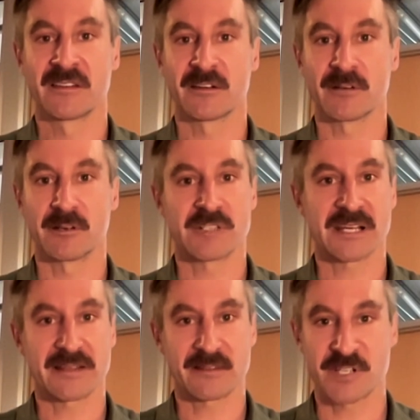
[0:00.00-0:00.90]
So it'll
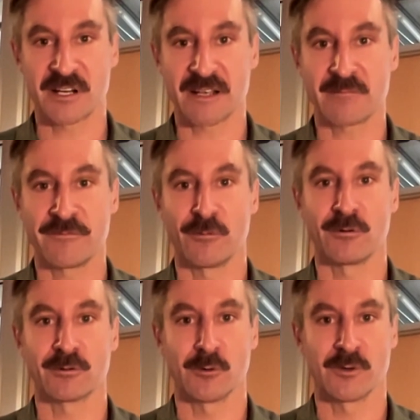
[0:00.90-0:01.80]
take some time for
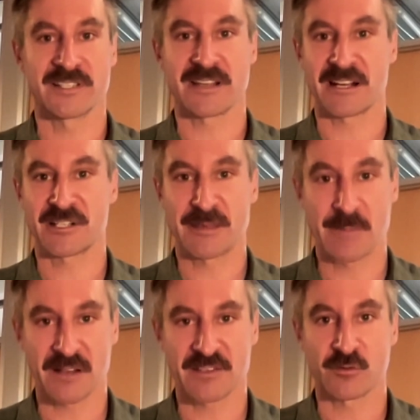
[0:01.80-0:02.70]
laws to actually
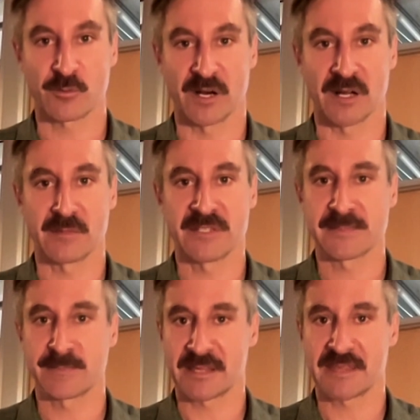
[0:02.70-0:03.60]
pass through parliaments,
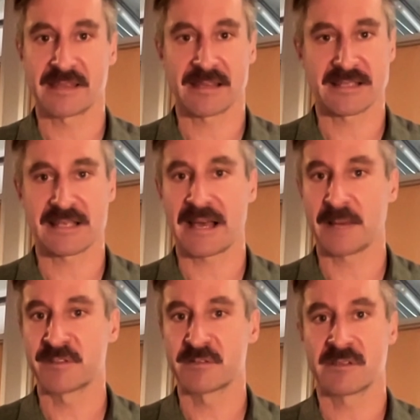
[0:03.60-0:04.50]
but I think that's
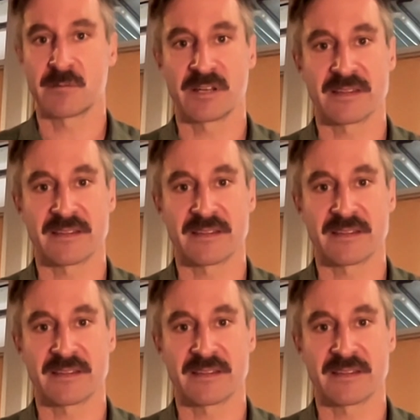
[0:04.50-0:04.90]
absolutely where